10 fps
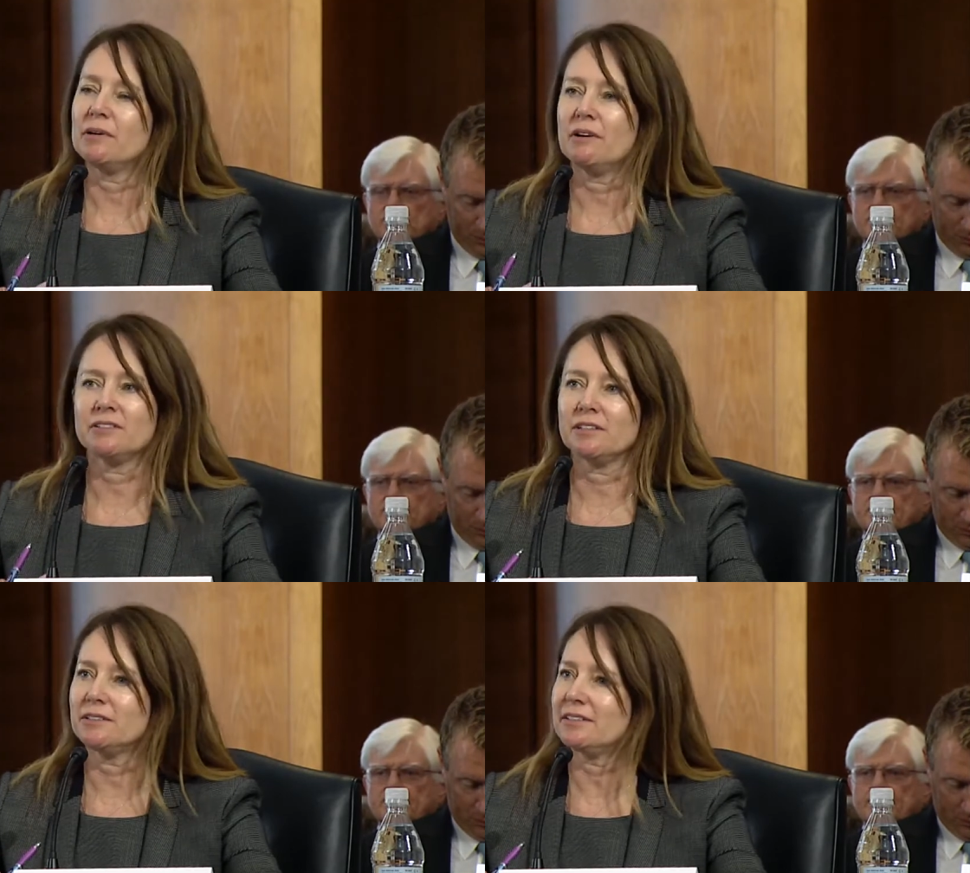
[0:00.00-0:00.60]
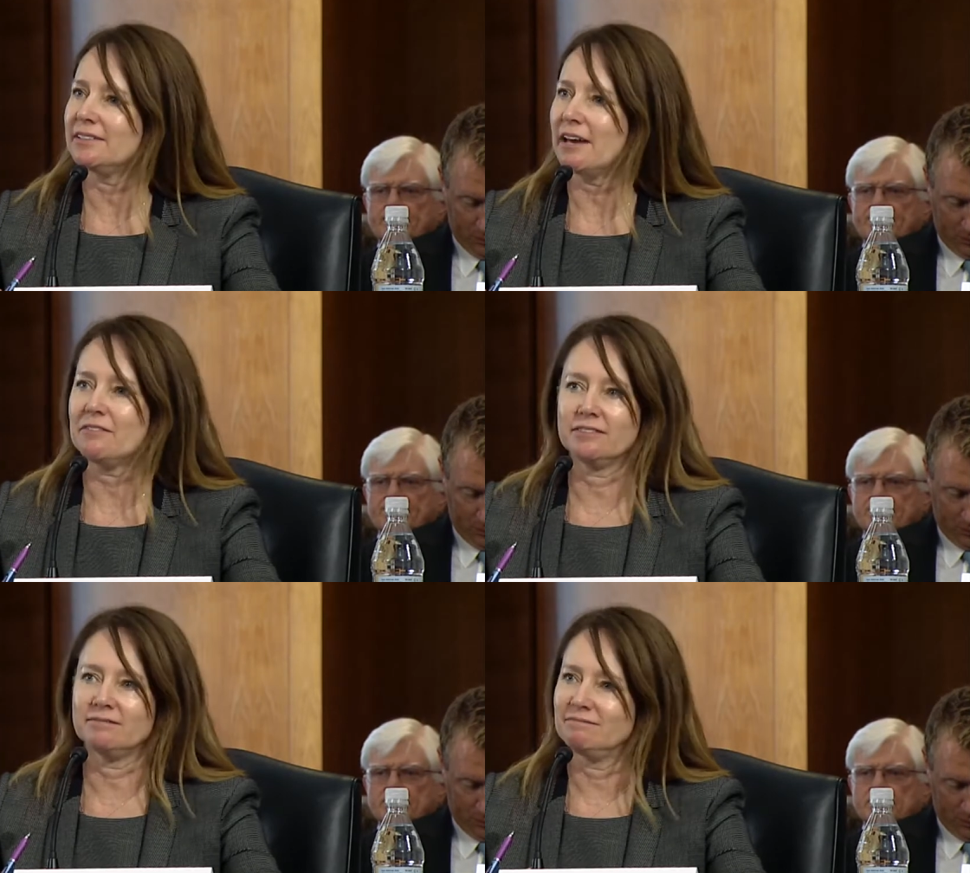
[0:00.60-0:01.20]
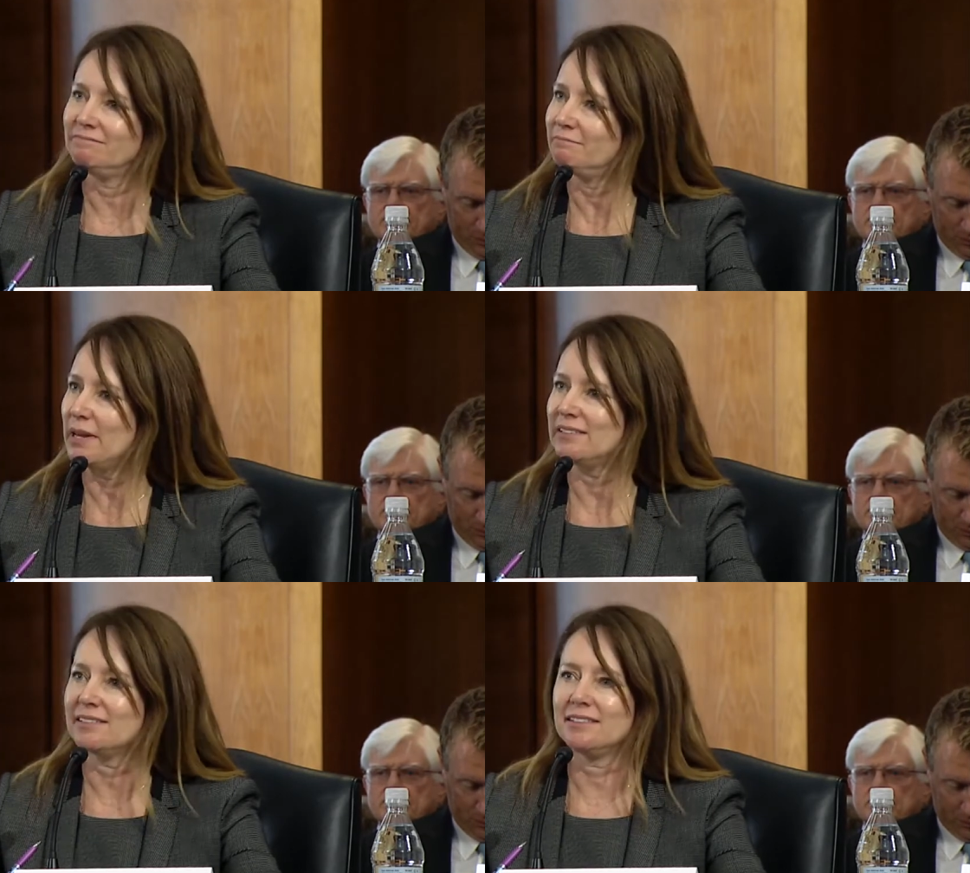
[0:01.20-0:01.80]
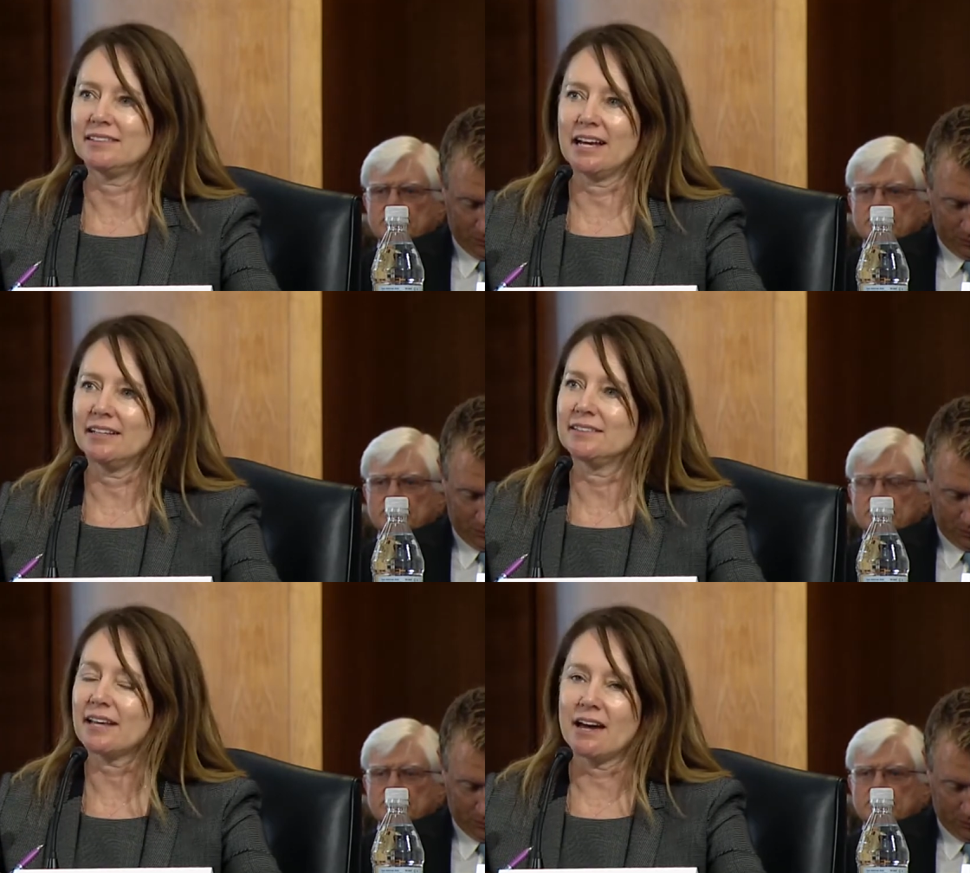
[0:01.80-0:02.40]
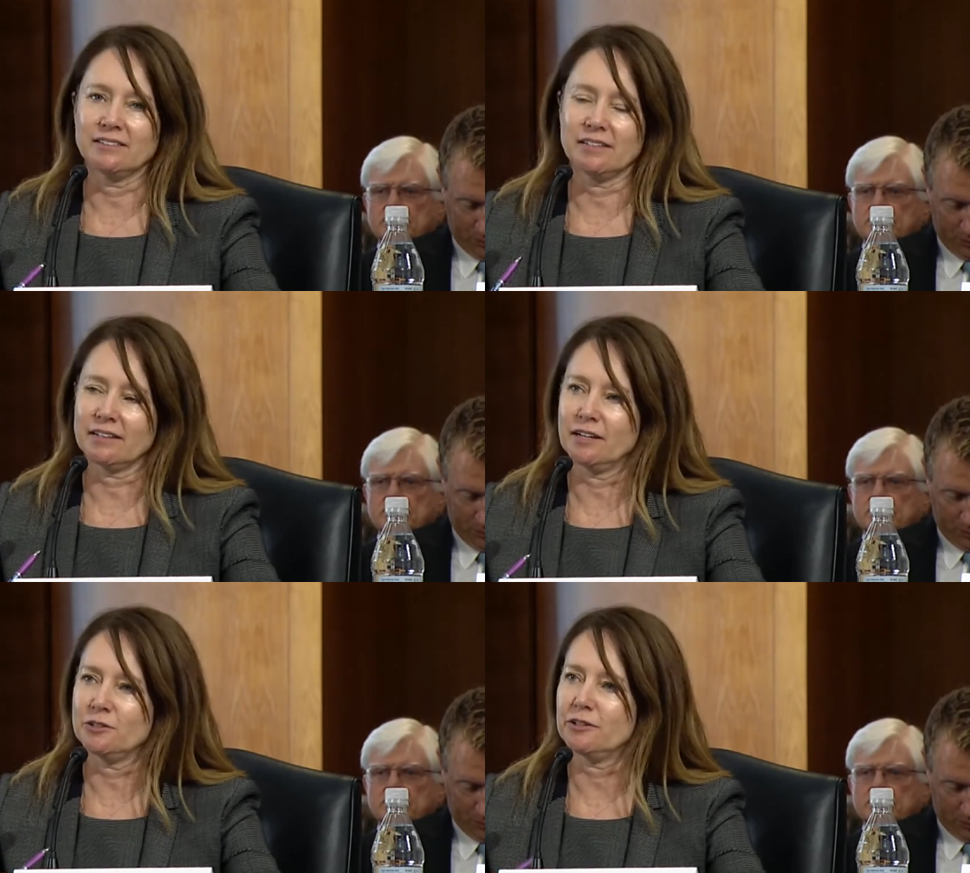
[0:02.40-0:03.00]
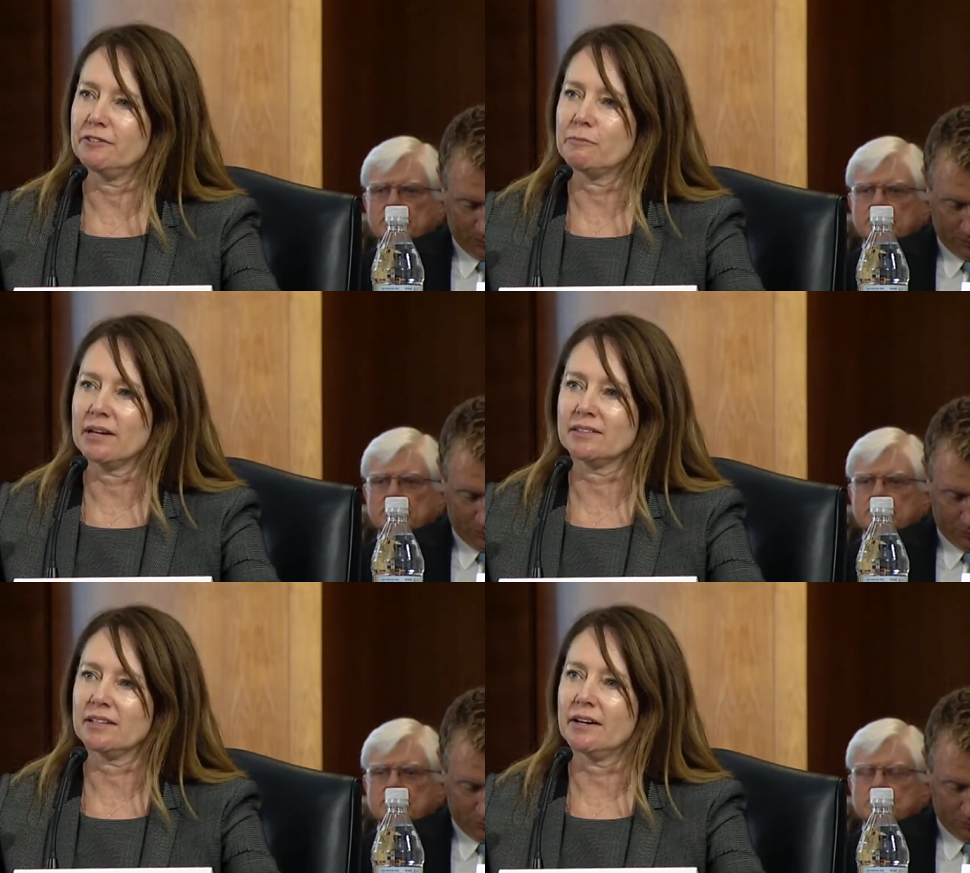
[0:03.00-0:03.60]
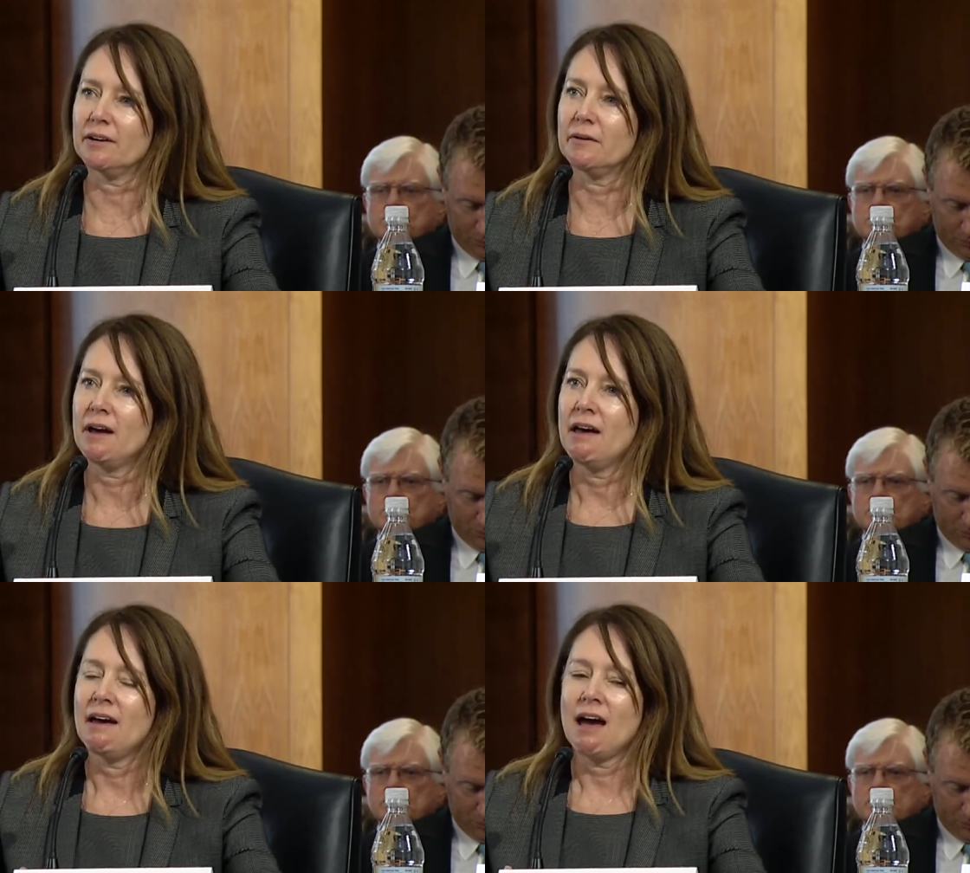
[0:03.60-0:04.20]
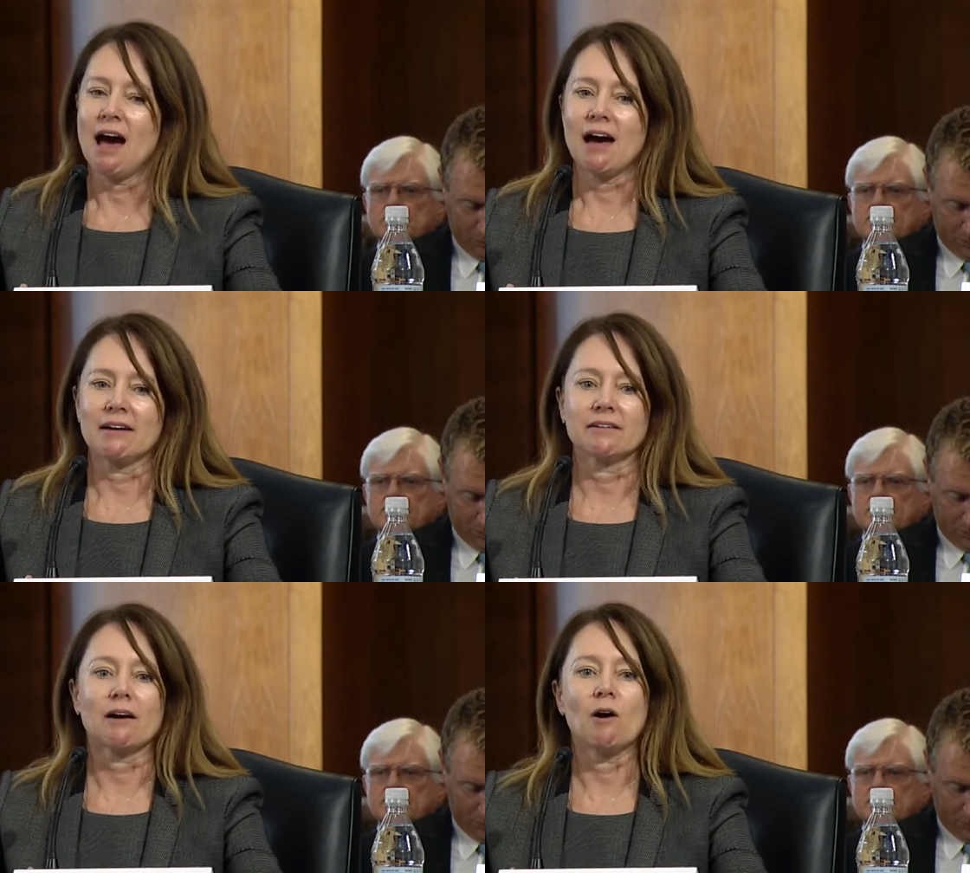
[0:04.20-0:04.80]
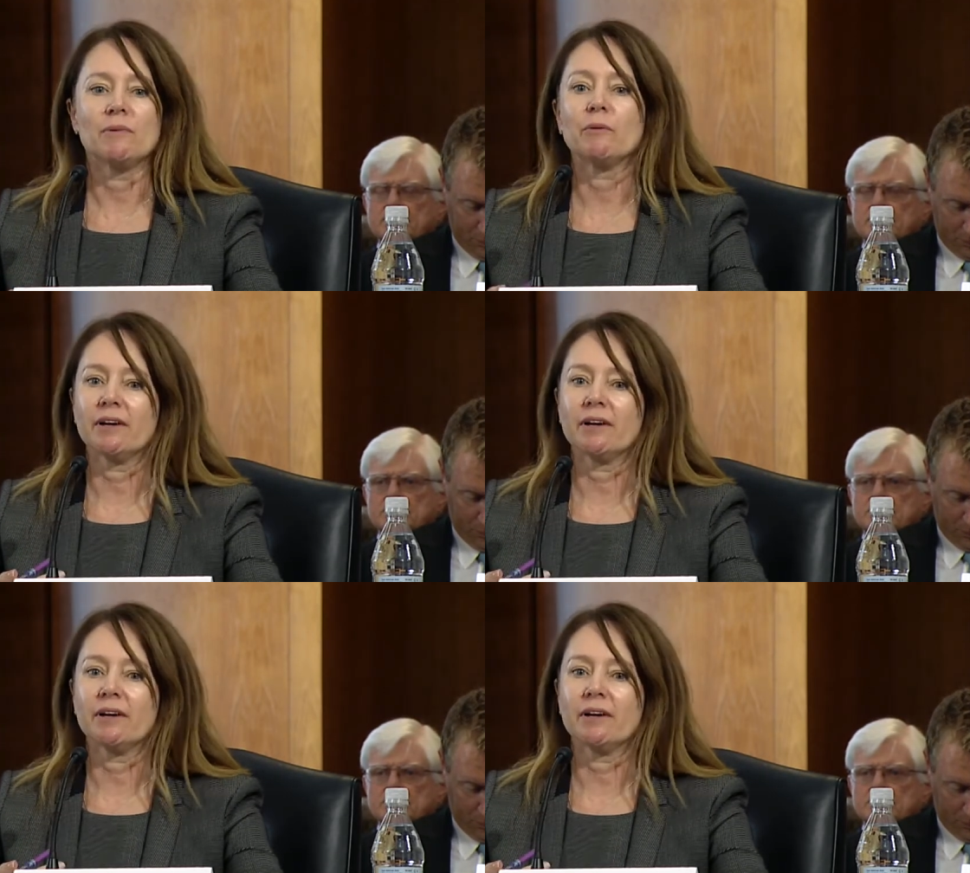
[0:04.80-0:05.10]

Speaker 1: but also to seven basin states and to the country of Mexico. Uh, I'll be